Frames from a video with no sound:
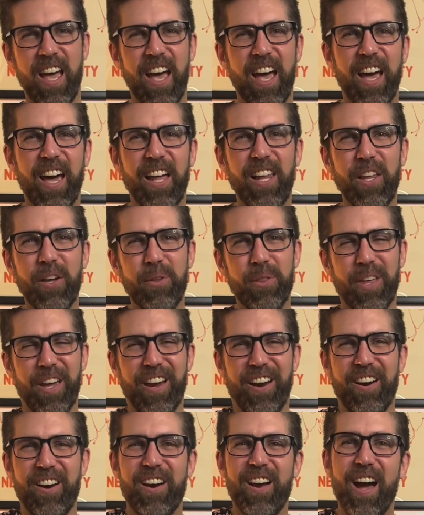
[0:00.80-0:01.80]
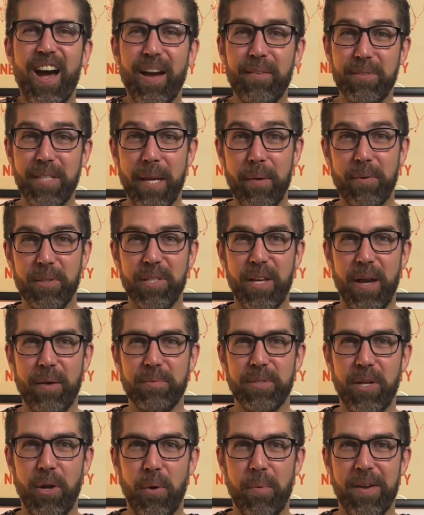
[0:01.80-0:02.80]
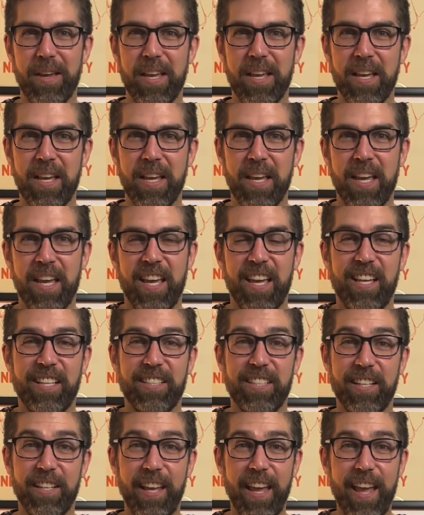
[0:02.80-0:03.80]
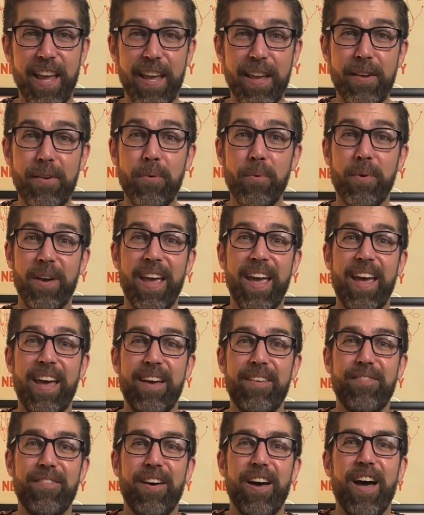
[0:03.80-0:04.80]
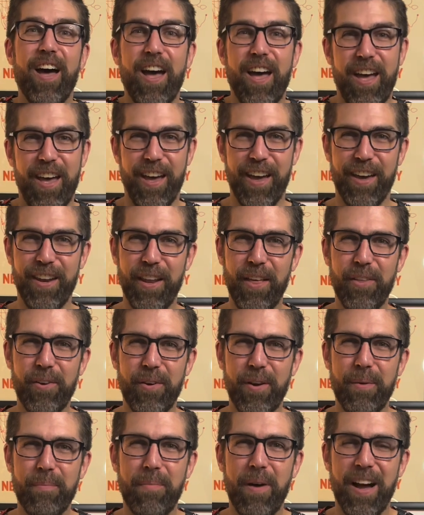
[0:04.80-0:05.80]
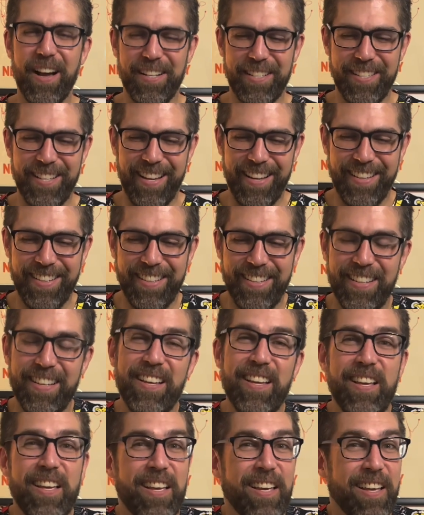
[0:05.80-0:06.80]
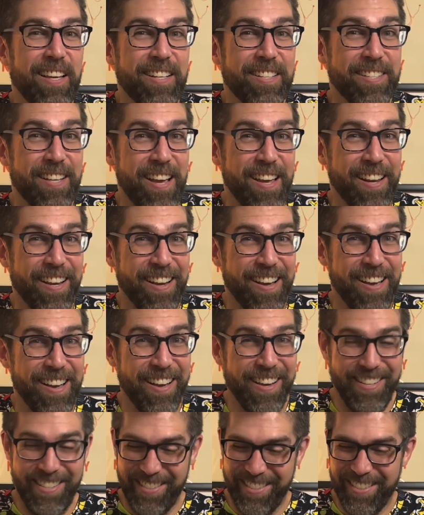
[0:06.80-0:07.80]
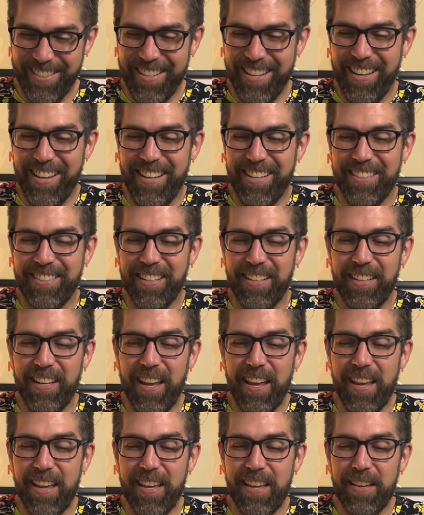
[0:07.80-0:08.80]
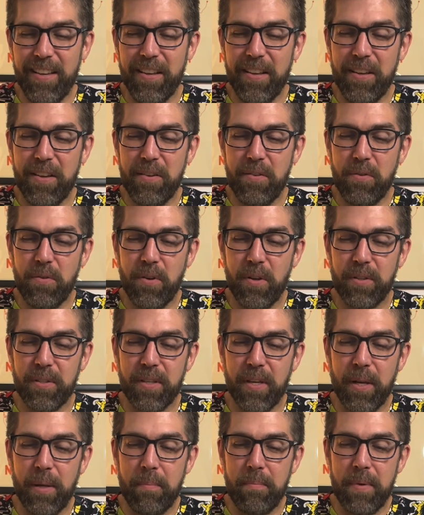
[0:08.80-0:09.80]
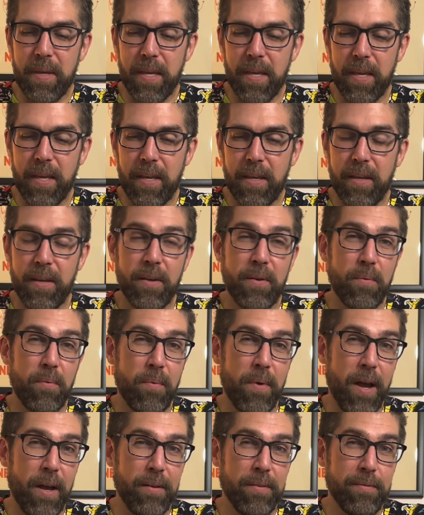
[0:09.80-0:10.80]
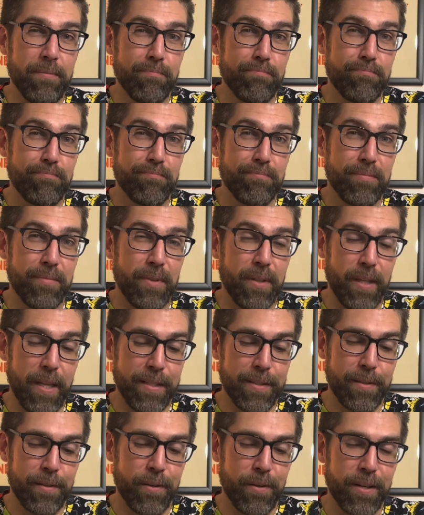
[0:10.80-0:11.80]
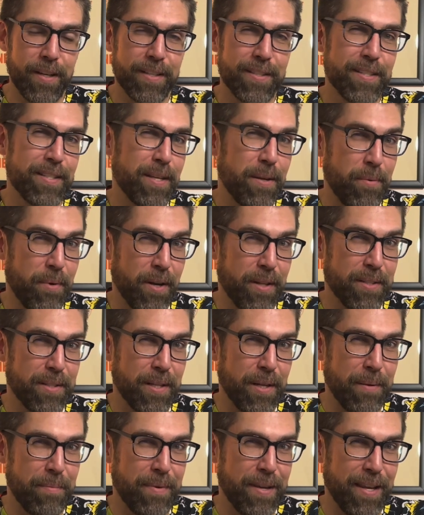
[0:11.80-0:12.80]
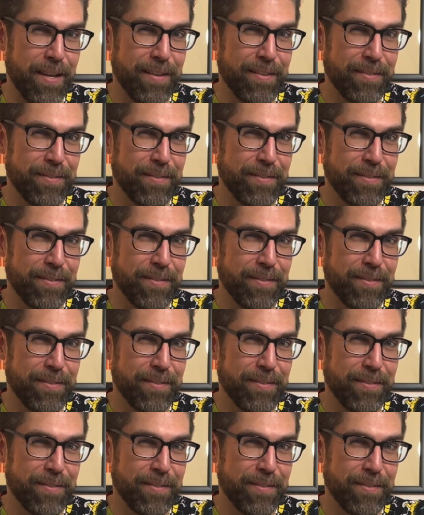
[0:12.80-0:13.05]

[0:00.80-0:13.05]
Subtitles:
Hello there, I'm Tabletop Toby. Today we have another unboxing. Exciting, huh? Today it's gonna be, well, let's look and see what it's gonna be.